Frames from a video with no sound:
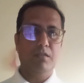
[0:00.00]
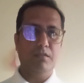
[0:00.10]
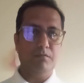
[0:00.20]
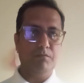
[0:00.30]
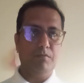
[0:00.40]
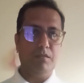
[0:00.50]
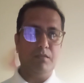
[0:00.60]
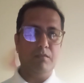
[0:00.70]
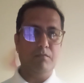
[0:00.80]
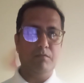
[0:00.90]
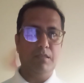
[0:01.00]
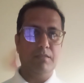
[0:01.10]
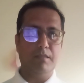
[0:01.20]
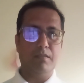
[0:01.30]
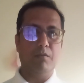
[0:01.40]
uh,
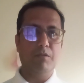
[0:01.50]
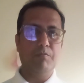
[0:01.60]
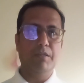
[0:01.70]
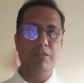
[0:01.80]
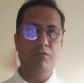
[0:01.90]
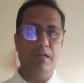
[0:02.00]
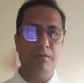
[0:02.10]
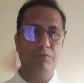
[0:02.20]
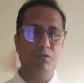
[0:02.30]
let's say commitment you have.